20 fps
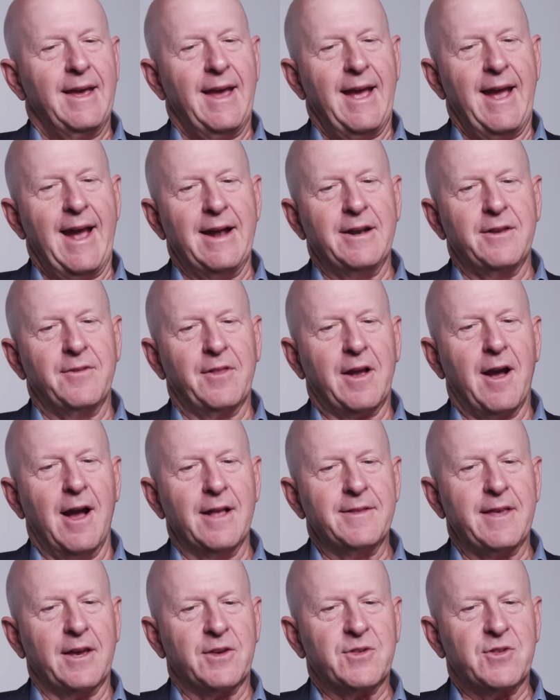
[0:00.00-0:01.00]
And in the
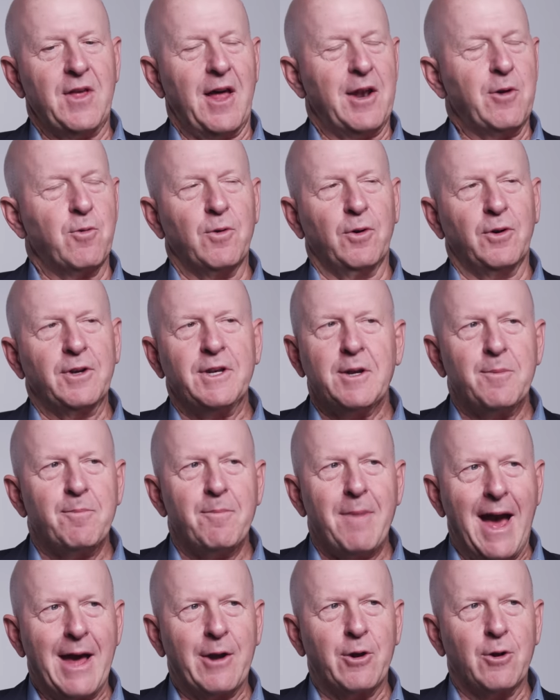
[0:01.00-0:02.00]
context of that, it really
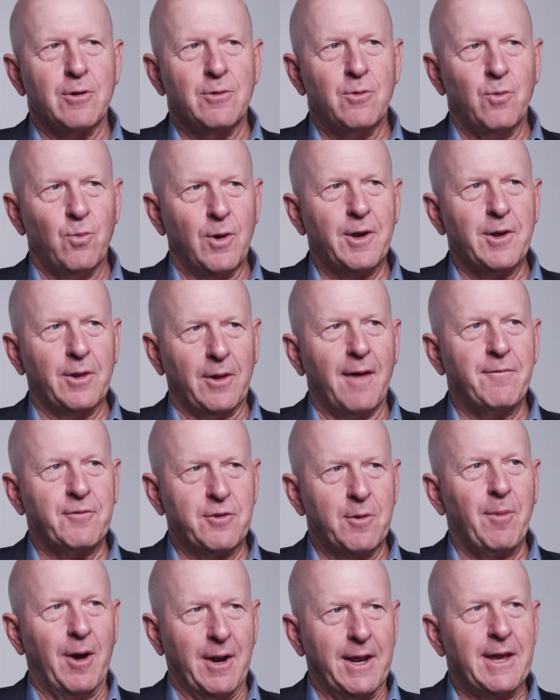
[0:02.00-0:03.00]
didn't matter where you left
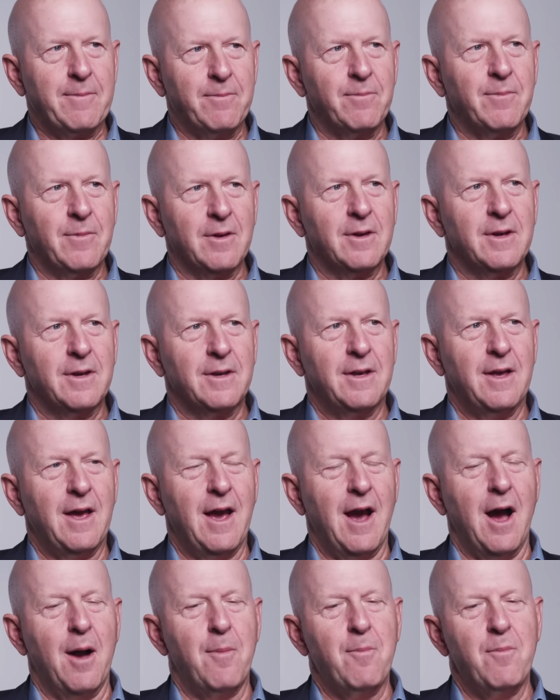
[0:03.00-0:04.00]
your money.
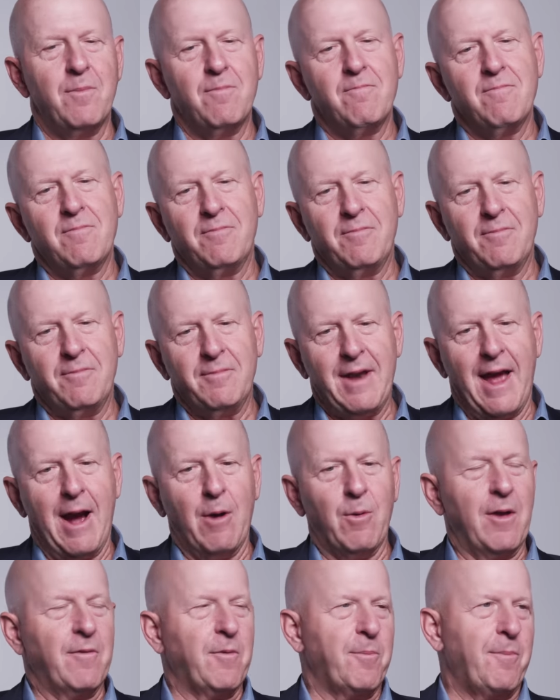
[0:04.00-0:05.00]

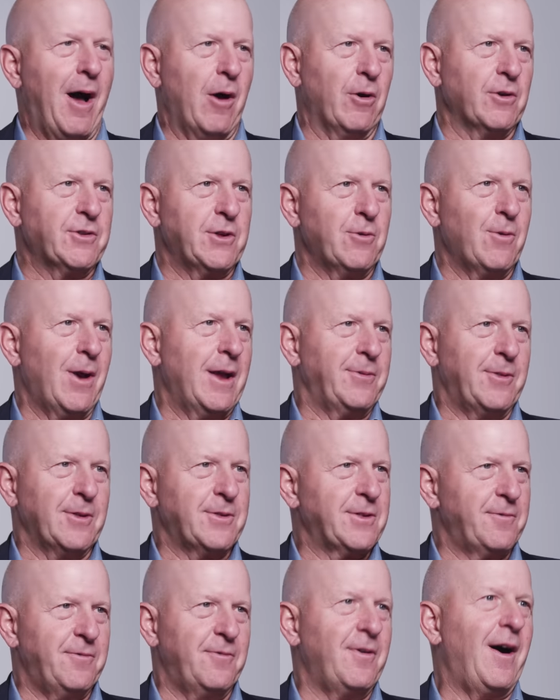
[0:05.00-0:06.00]
Now we have a policy rate
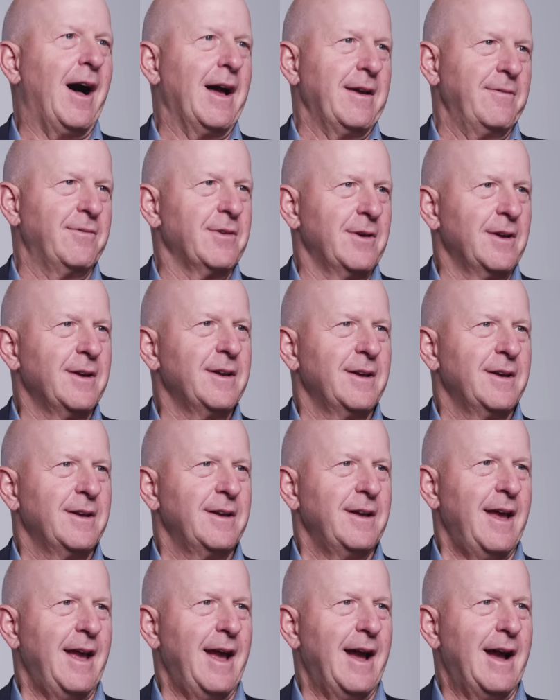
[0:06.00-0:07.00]
that's at 5,
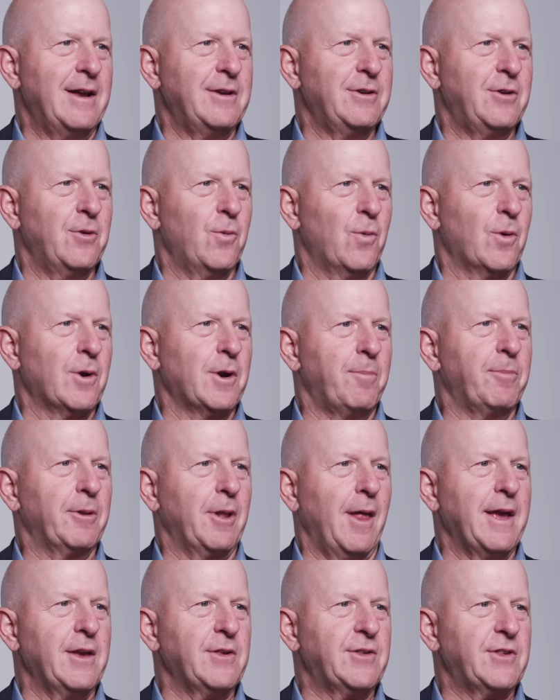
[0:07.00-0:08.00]
and we're in a
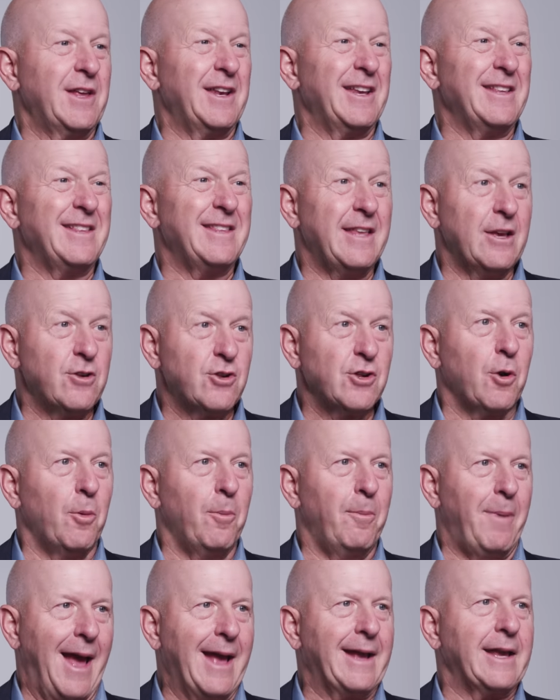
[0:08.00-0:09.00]
place in a digital
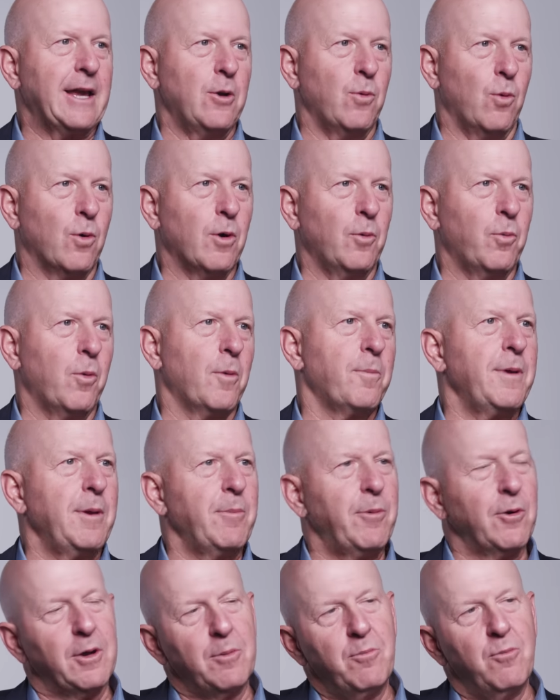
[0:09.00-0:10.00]
banking world where
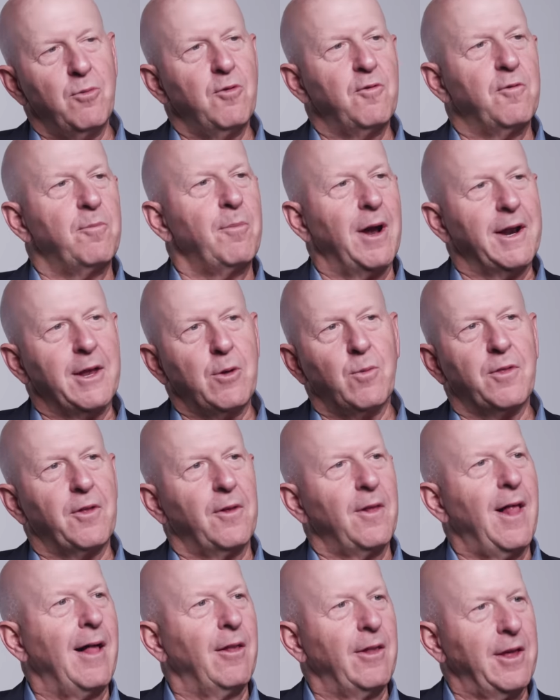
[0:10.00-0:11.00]
people can move money with
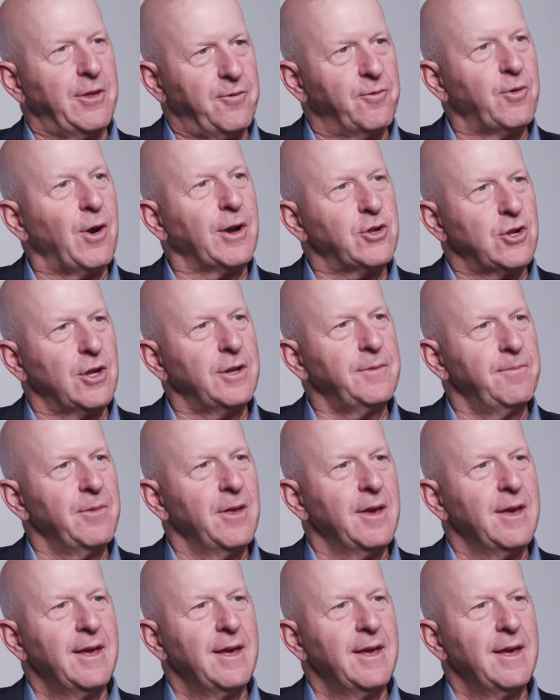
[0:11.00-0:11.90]
a lot less friction.